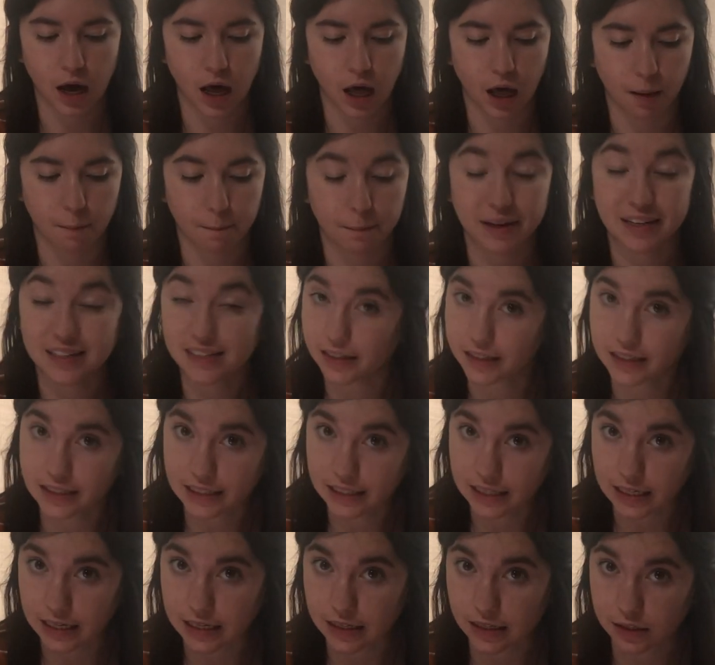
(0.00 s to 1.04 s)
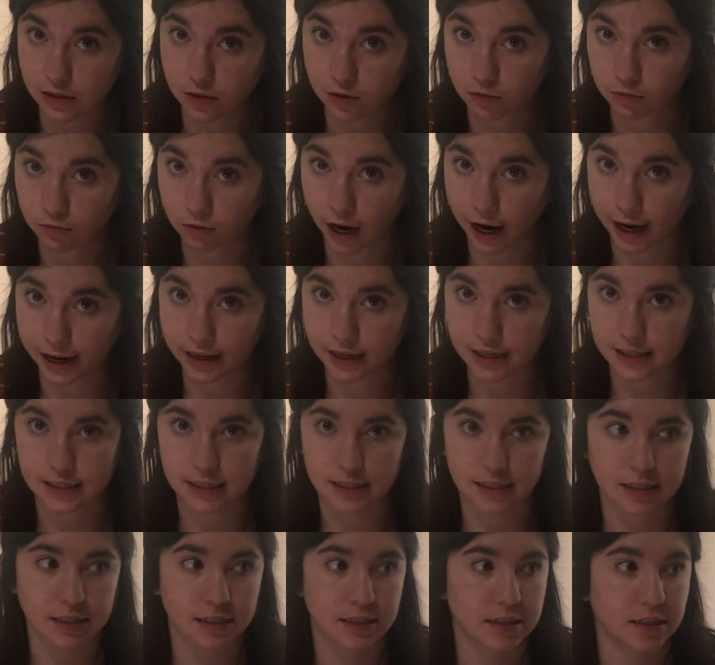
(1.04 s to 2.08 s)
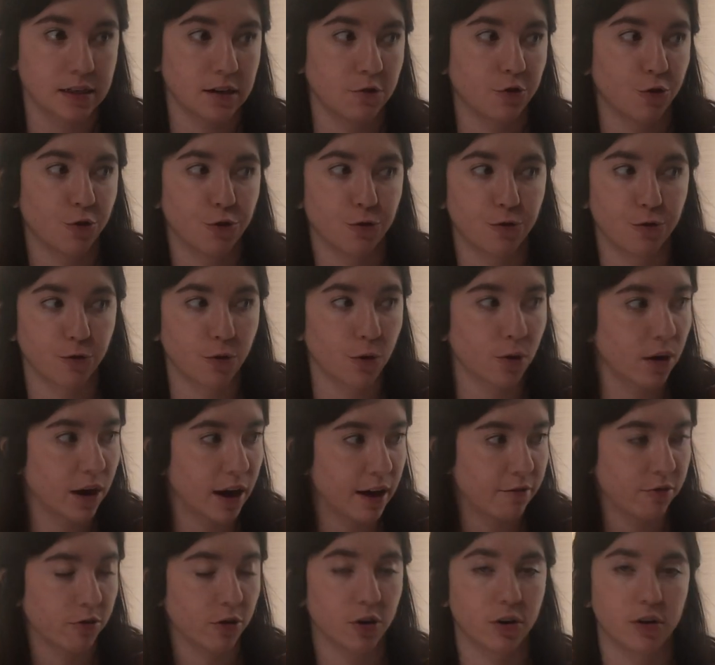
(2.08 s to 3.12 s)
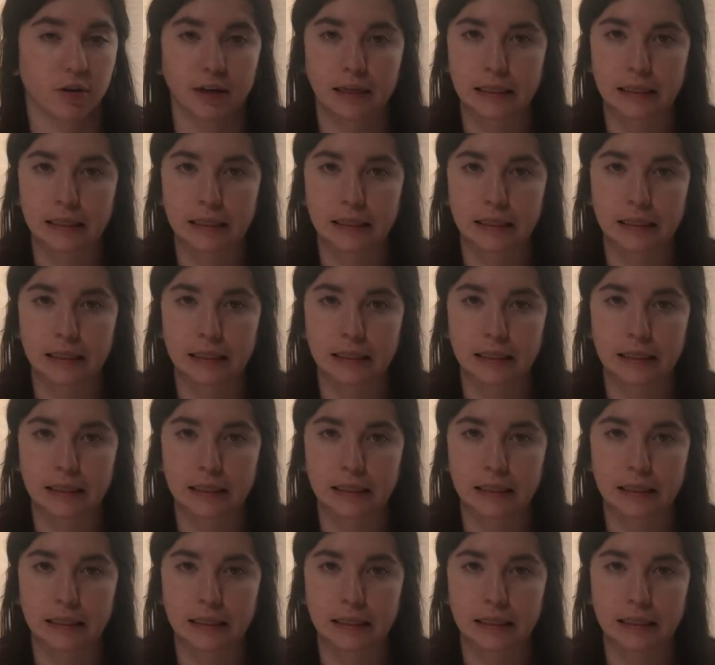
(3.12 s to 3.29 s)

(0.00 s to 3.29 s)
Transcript: um, but he still exists, right? He's existed forever.